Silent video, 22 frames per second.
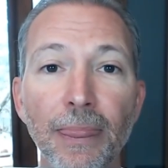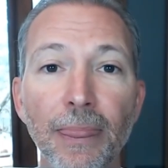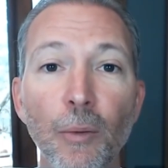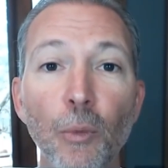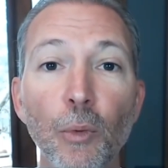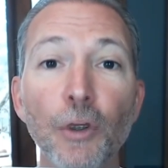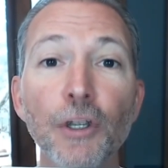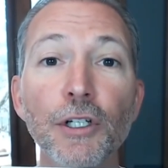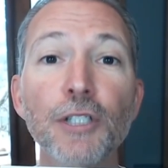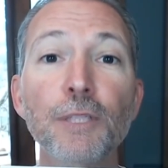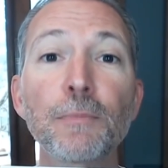
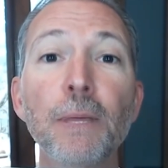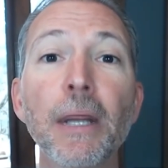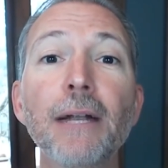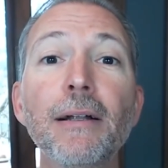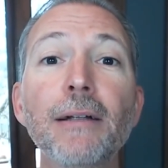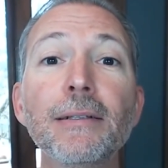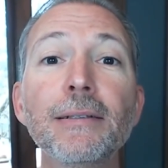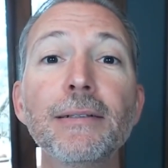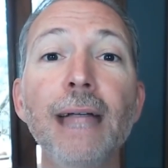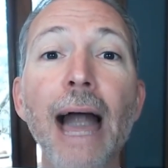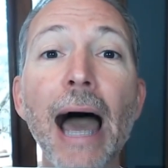We're going to spend a
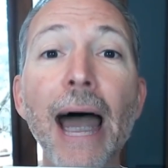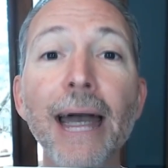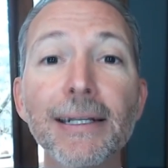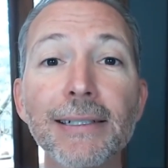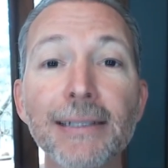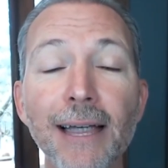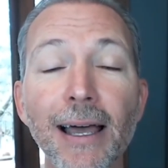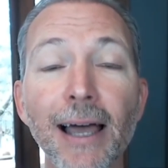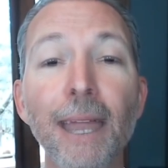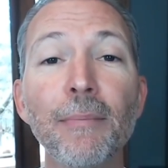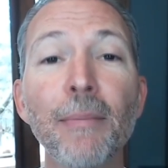lot of
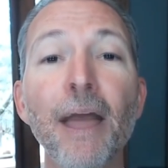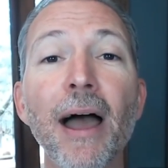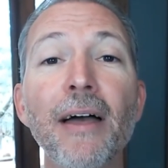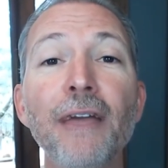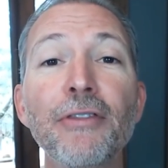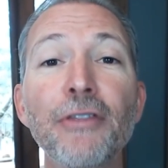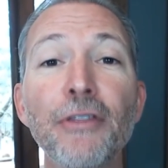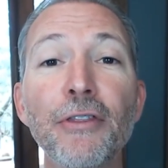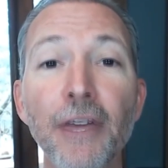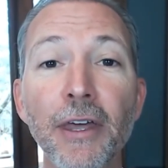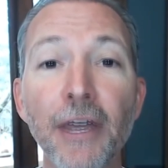time
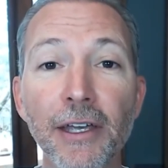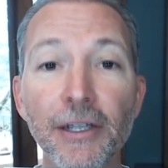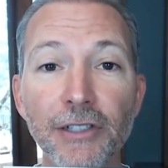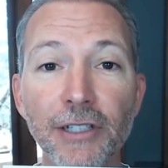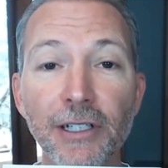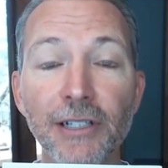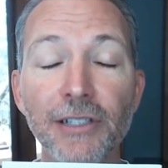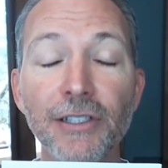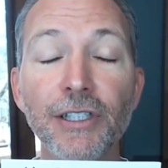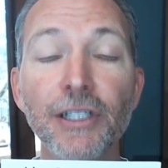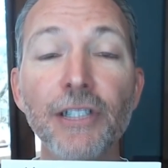on this
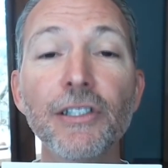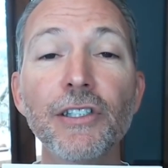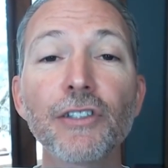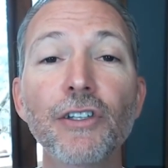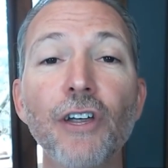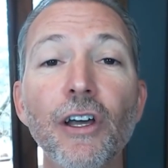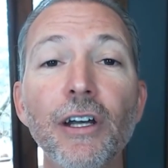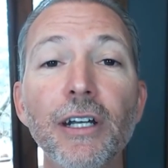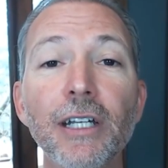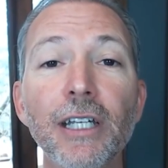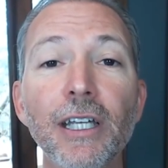because this is
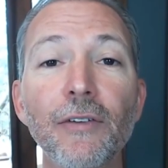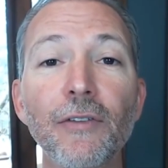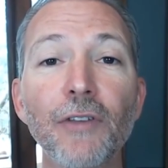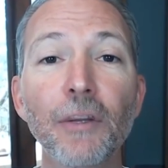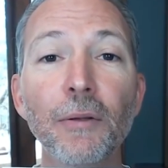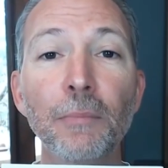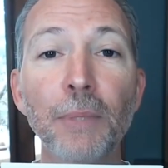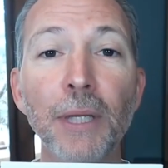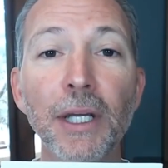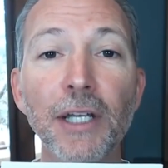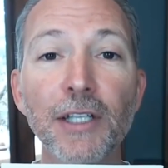going to give you
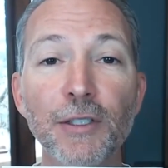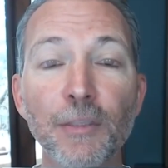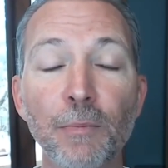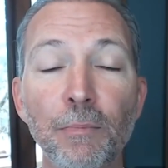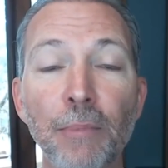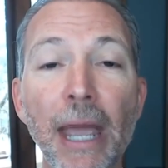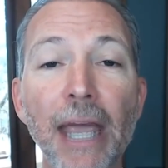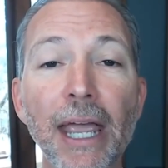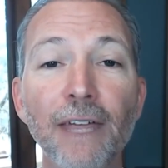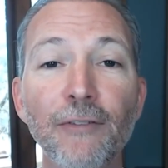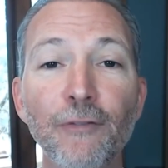the biggest
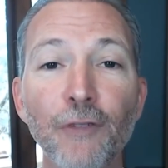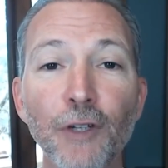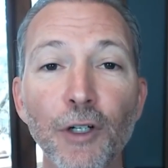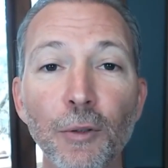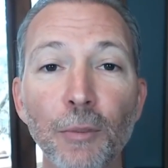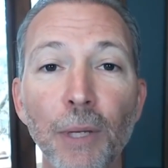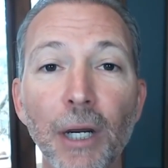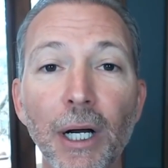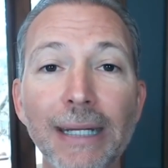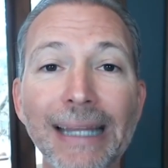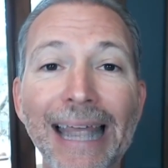bang for your
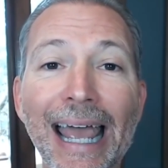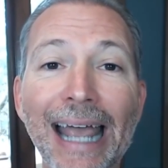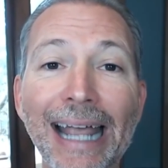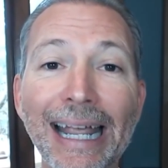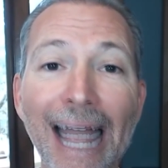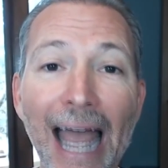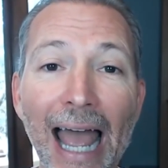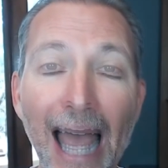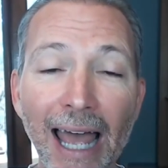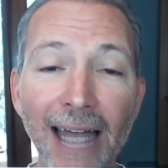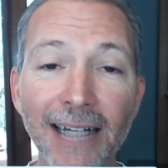buck, that
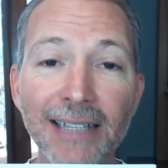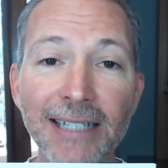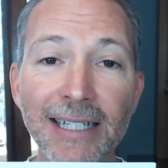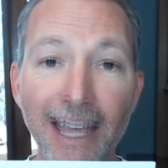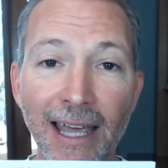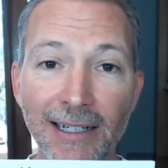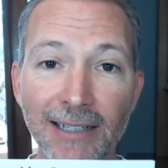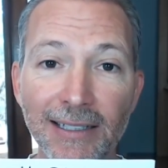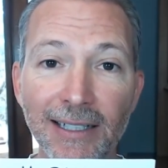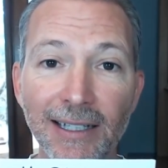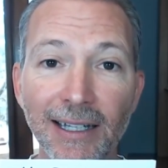
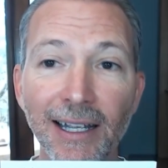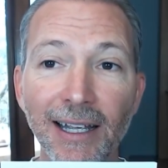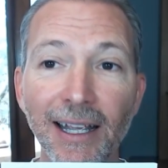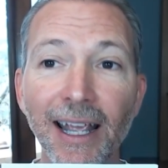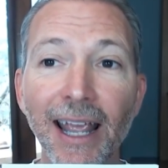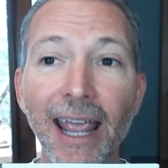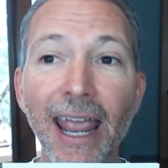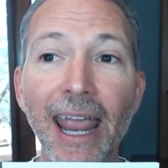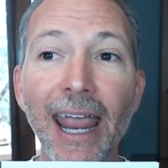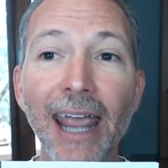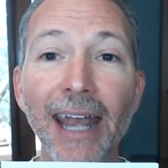content
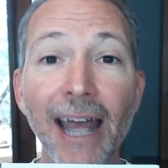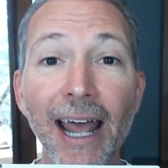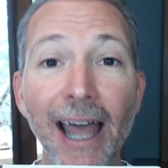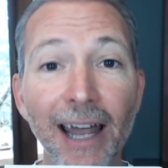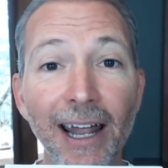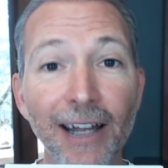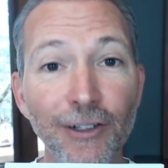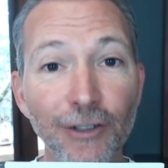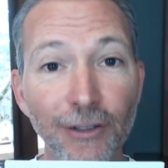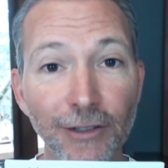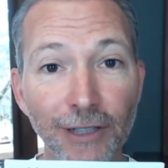and
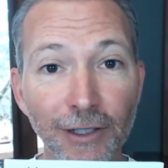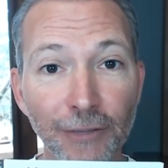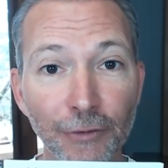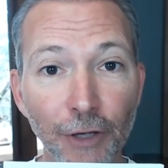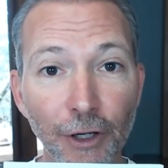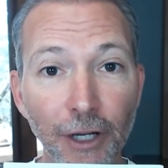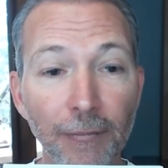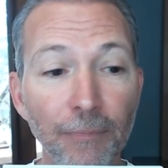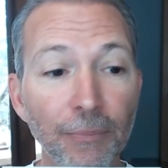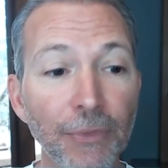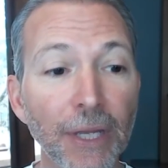how to
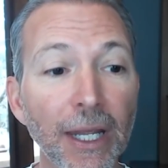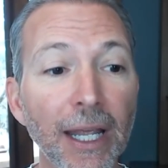deliver it.